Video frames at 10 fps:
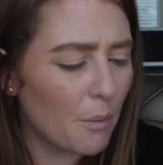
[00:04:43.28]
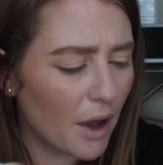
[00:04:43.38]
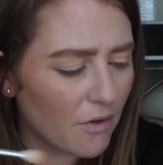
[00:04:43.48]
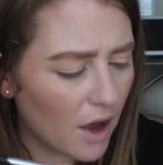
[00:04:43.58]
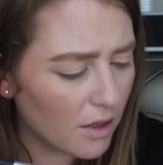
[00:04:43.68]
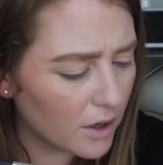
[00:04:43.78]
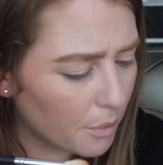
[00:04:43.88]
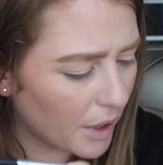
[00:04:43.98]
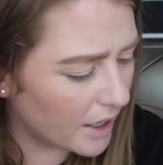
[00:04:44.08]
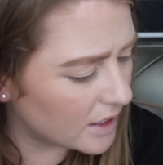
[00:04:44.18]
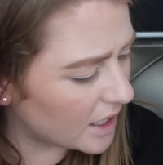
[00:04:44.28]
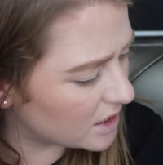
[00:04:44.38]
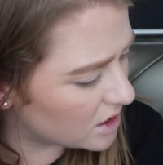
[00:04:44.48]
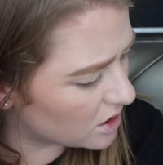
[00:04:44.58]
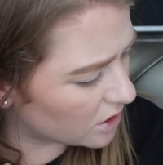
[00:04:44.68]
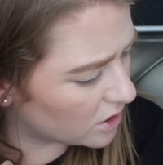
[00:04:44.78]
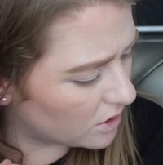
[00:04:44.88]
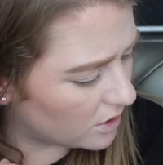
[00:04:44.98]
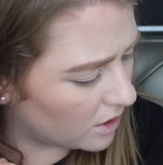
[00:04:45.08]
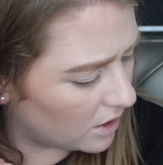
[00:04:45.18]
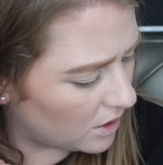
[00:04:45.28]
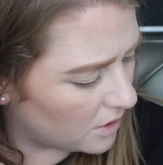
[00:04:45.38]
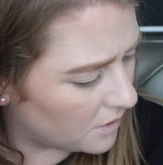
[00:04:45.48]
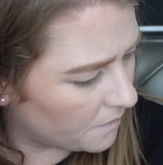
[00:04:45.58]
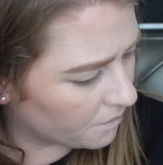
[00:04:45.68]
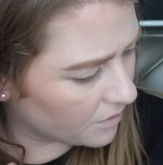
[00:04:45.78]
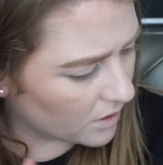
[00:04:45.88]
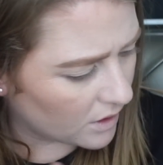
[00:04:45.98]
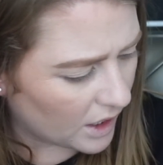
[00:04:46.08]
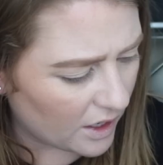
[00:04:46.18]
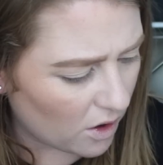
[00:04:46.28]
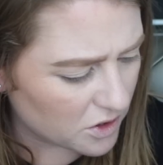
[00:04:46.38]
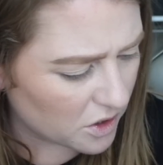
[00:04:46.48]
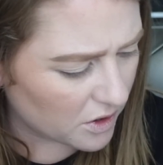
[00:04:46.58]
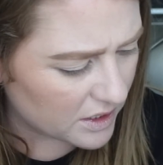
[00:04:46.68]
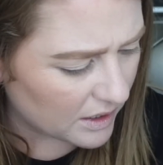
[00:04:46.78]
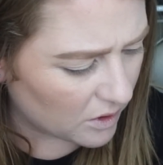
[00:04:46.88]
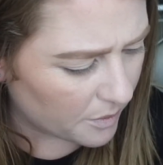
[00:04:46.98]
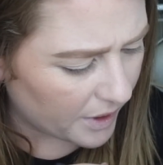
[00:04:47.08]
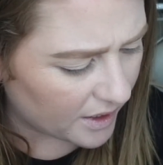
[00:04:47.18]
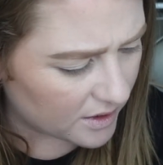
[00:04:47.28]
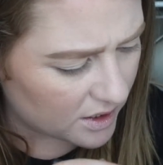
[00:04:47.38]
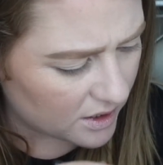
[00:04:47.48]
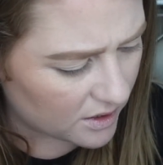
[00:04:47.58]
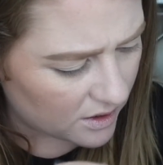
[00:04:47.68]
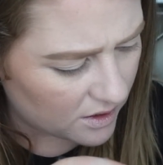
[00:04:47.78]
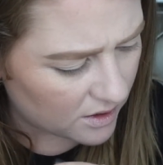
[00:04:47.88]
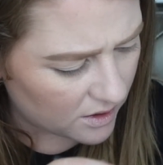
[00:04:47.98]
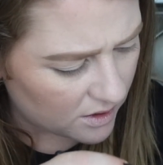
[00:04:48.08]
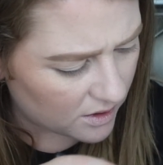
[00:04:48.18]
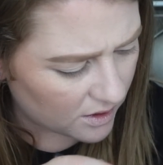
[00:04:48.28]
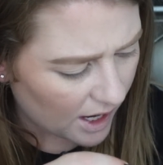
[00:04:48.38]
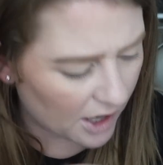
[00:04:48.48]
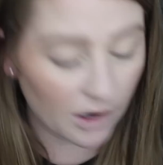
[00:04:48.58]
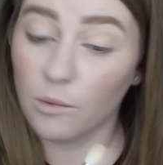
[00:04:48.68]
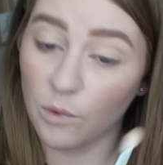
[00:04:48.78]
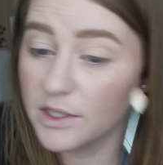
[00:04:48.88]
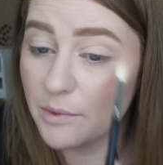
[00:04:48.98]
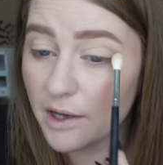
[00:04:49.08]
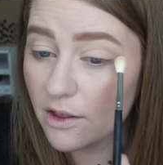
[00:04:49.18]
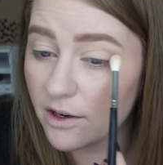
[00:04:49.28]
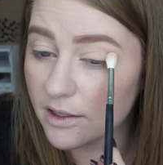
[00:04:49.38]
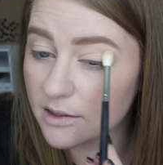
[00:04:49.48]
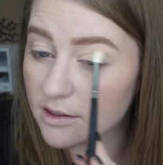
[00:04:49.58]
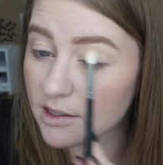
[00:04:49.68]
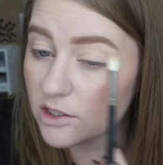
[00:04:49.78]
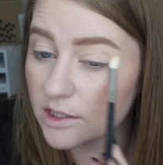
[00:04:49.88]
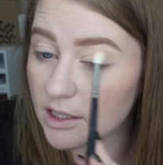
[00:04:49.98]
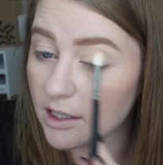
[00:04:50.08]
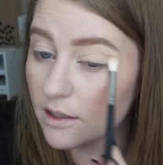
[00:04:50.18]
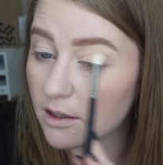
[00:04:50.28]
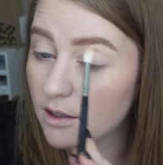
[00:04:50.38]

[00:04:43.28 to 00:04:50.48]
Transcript: a buff color, but in certain, it also looks a little bit, I don't know, we'll see what color it is. Let's just see.